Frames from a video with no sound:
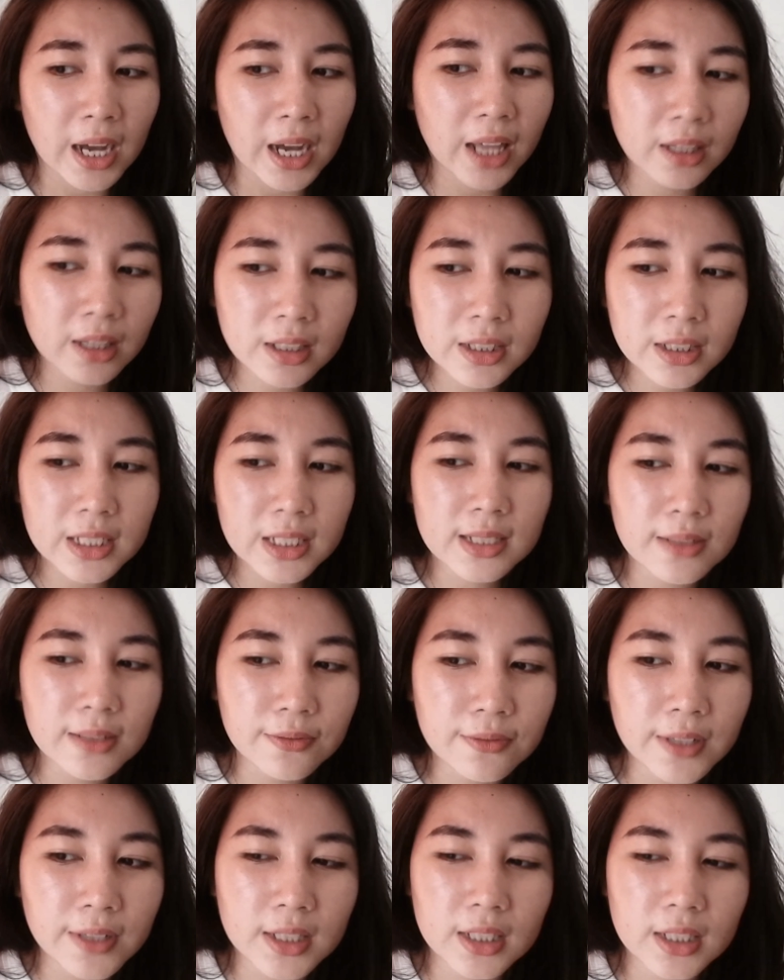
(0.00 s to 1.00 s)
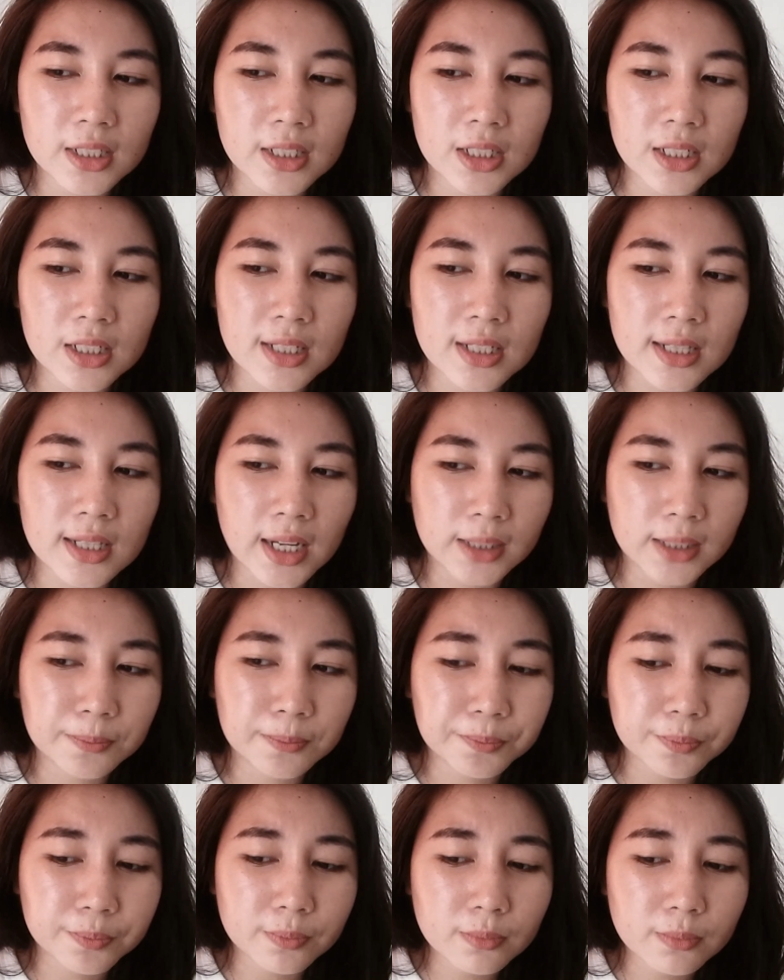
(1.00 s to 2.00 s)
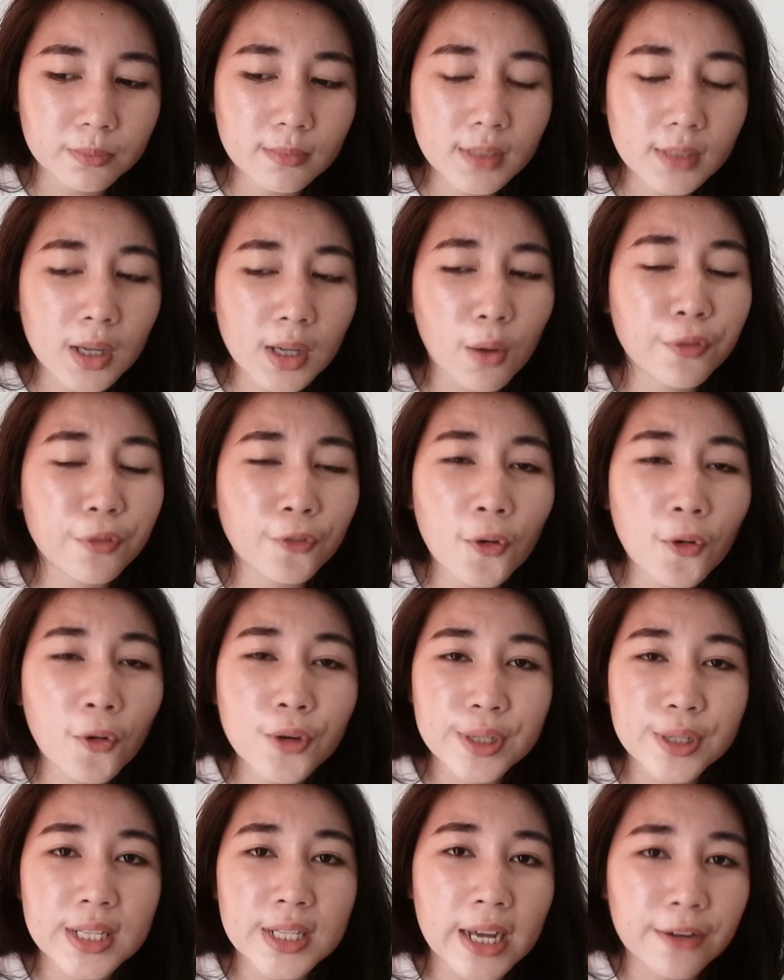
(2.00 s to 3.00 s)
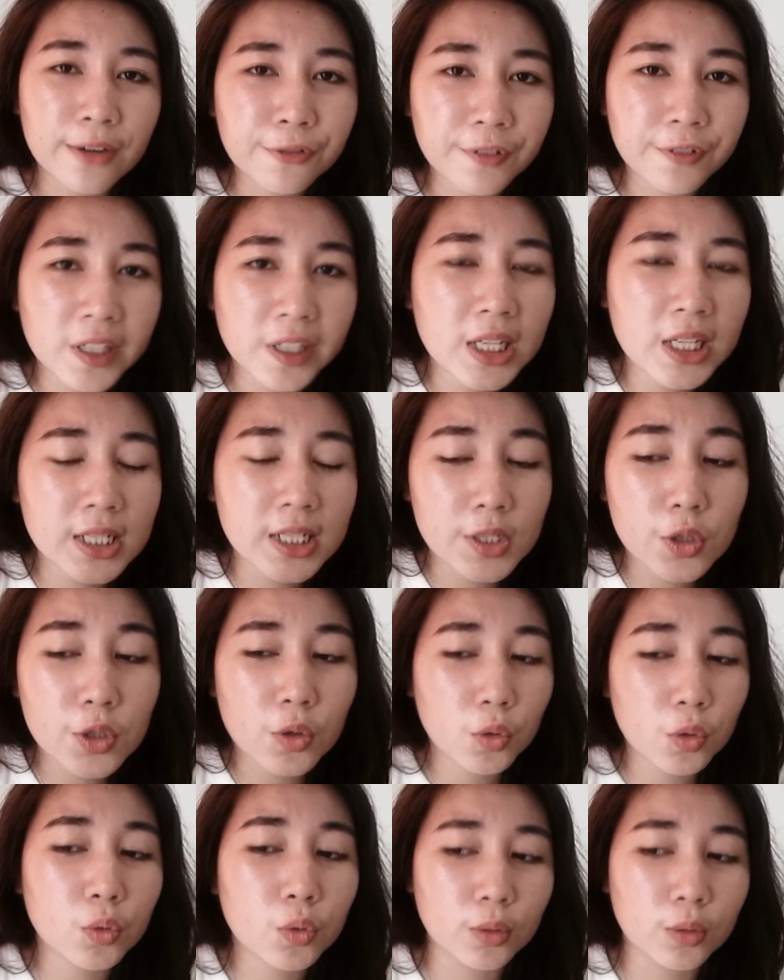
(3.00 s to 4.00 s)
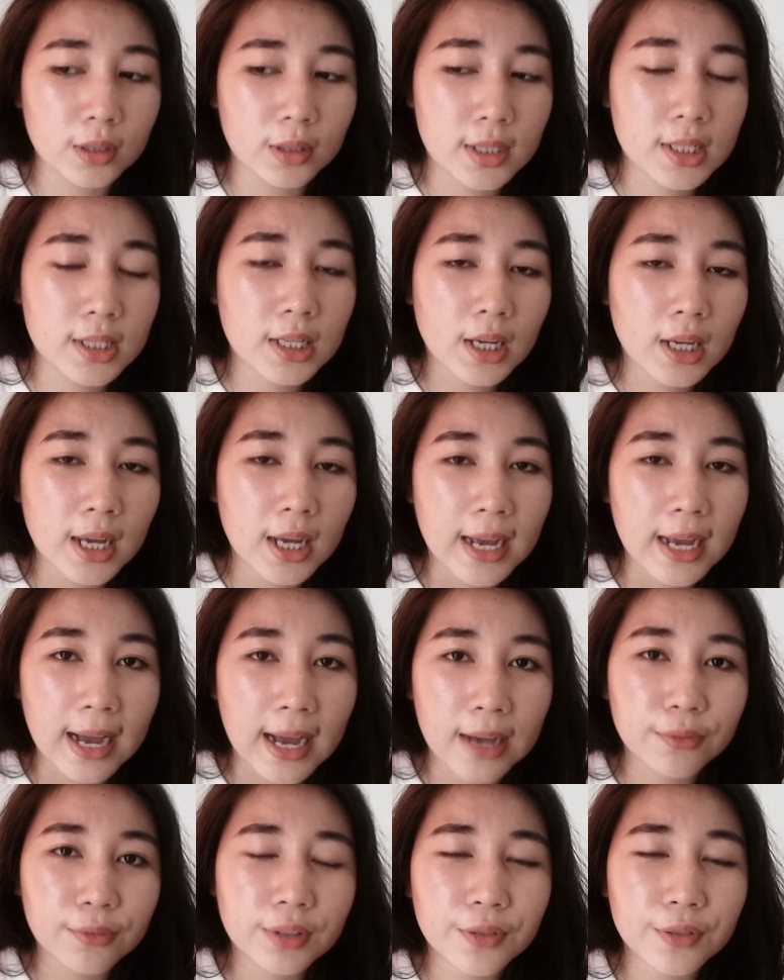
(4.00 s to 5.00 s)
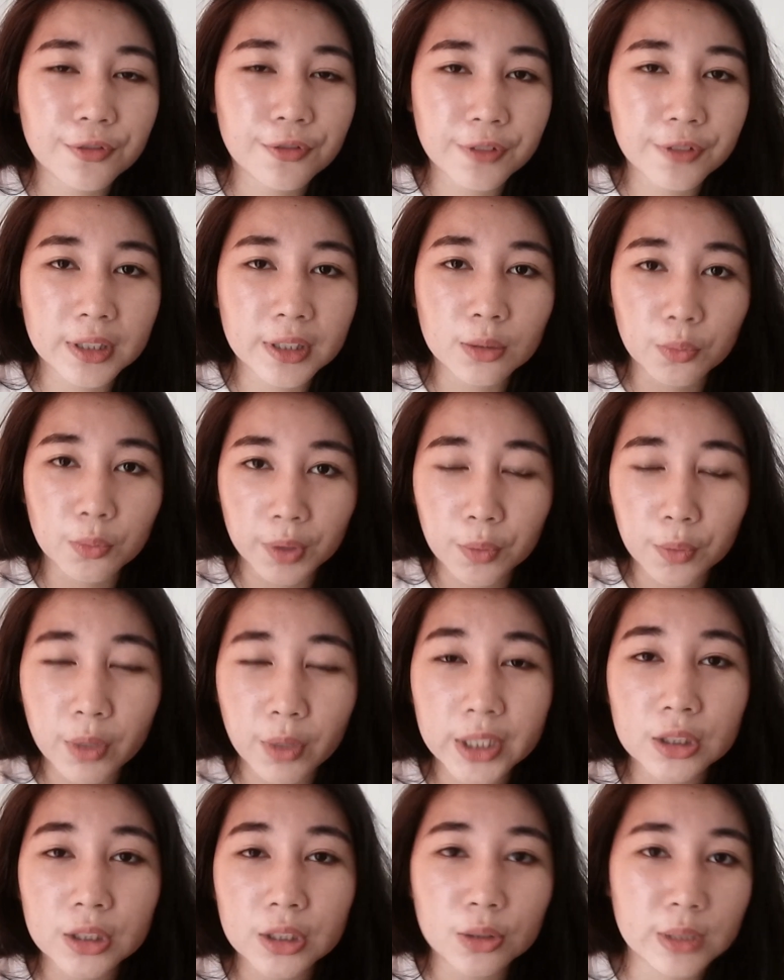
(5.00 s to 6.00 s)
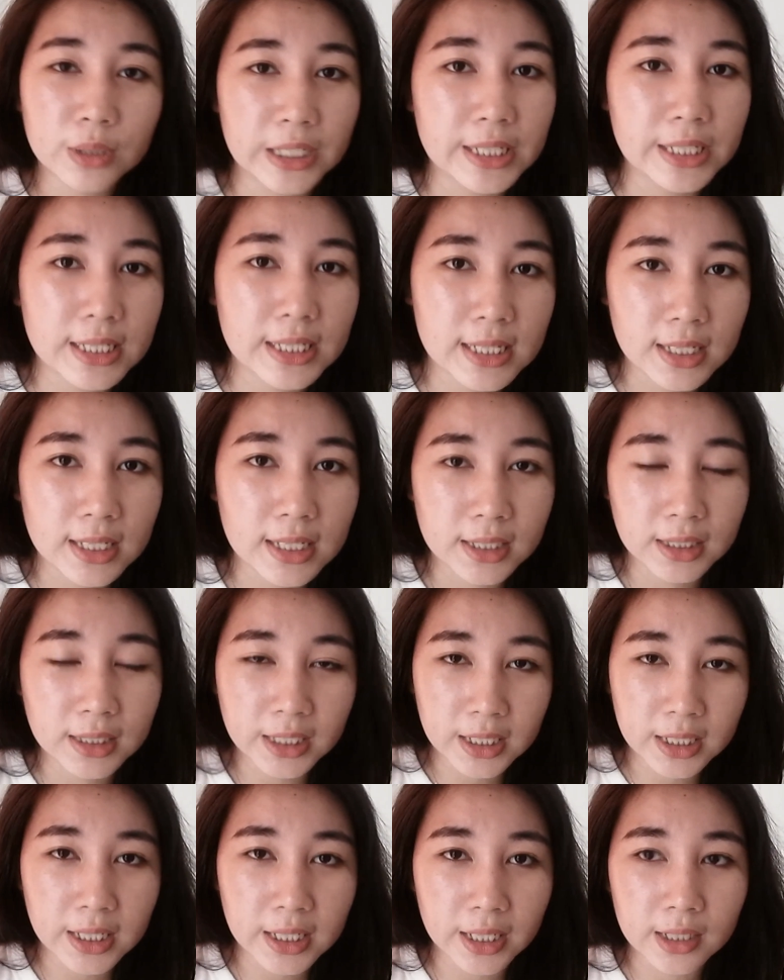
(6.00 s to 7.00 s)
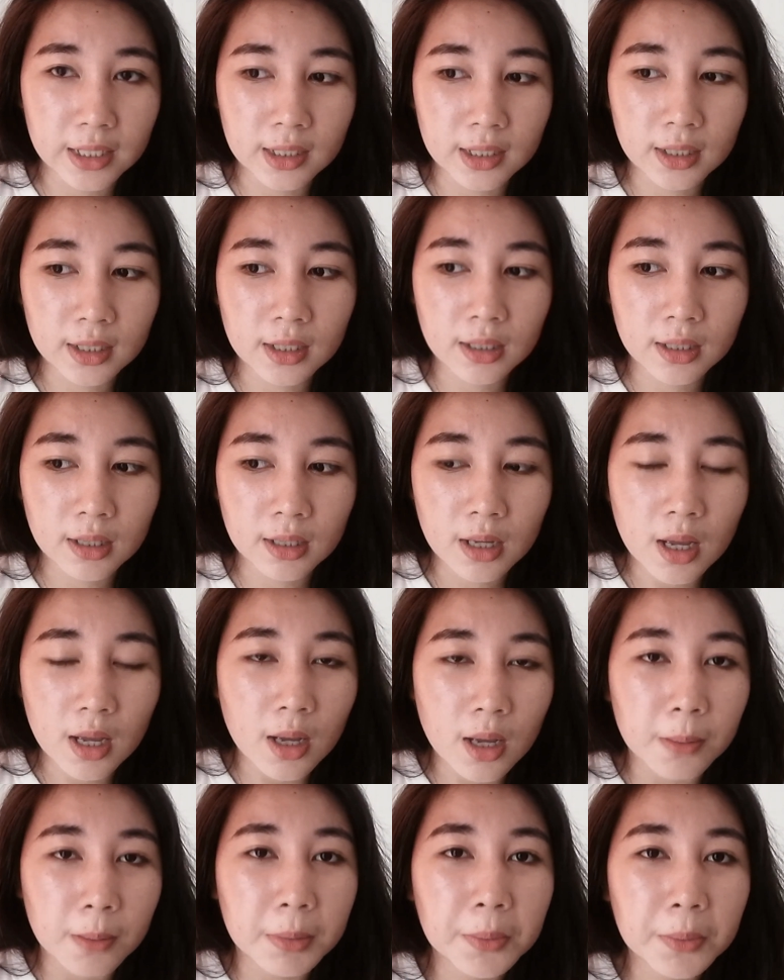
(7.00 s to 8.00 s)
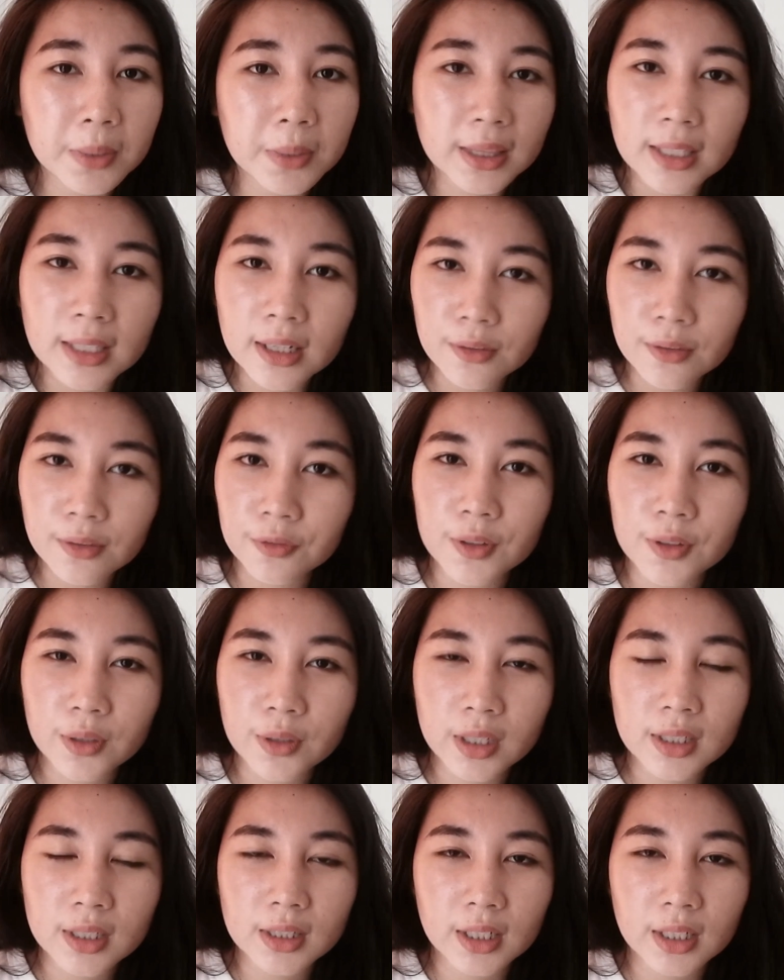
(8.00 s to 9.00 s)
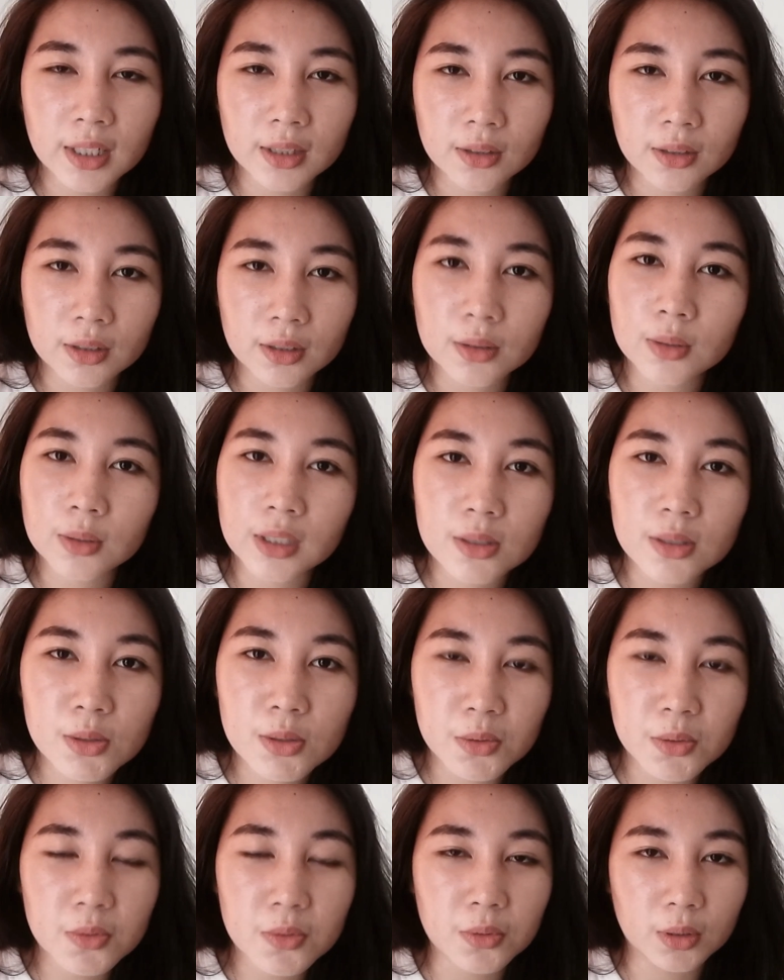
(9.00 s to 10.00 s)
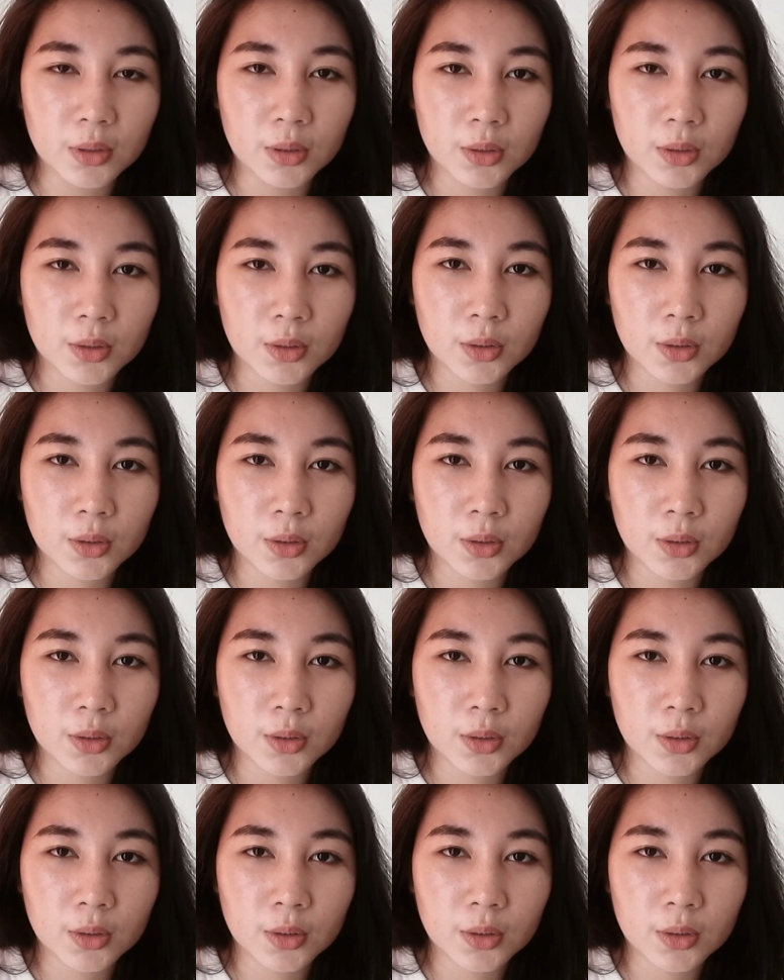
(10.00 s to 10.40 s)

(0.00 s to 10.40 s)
Another disadvantage is that, of course, every schools have different required units needed. But what if you cannot enter to that school?